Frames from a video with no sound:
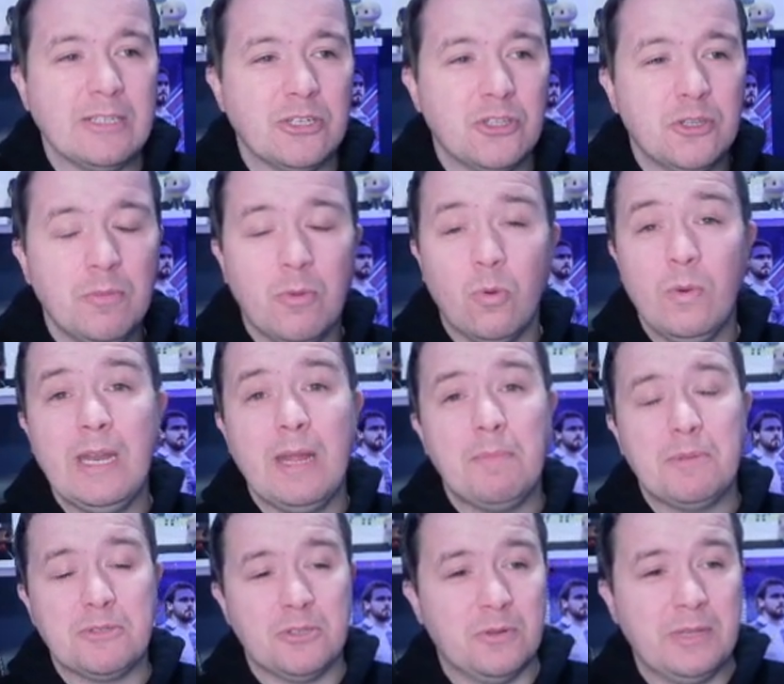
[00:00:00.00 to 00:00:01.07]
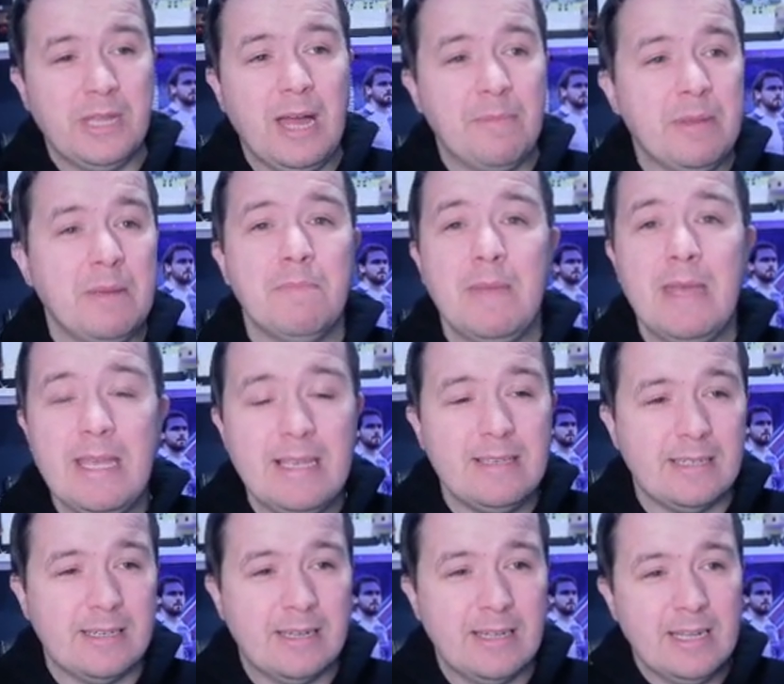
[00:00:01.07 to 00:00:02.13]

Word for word: A double win episode. That'd be amazing.